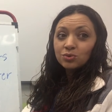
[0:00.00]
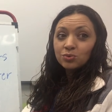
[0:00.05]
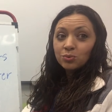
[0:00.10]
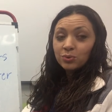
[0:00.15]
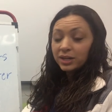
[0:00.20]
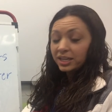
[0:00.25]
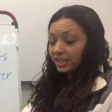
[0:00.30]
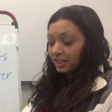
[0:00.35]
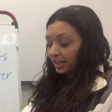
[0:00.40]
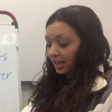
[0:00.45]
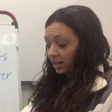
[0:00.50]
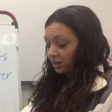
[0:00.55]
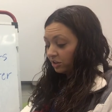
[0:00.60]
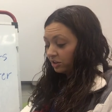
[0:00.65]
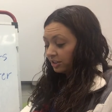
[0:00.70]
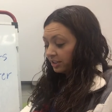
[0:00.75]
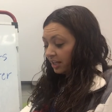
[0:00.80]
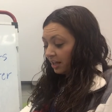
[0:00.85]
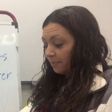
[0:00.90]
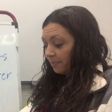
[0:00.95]
three
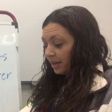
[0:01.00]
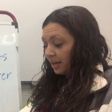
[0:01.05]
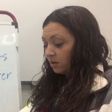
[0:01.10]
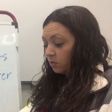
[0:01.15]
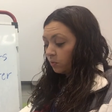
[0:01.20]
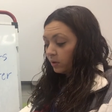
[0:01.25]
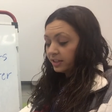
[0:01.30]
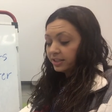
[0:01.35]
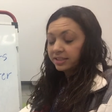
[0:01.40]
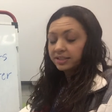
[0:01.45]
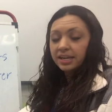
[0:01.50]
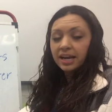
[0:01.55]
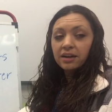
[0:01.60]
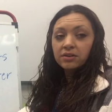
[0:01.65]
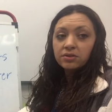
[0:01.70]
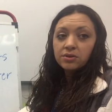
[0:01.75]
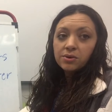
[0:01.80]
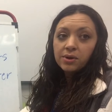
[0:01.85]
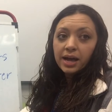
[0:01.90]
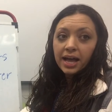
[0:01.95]
letters that make one
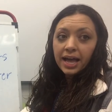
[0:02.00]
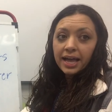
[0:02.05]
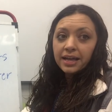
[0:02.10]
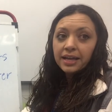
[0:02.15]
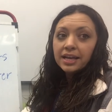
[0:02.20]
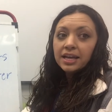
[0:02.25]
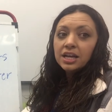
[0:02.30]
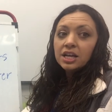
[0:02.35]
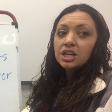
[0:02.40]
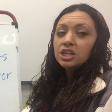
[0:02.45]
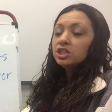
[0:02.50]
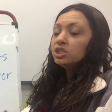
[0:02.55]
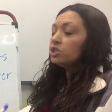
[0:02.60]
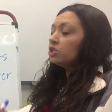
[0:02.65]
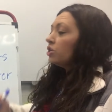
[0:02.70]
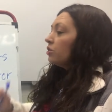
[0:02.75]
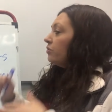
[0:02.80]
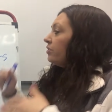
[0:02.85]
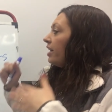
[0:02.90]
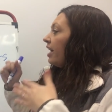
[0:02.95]
sound, okay?
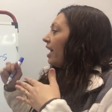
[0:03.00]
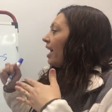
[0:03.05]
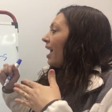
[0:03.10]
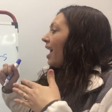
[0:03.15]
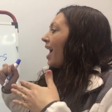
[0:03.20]
So the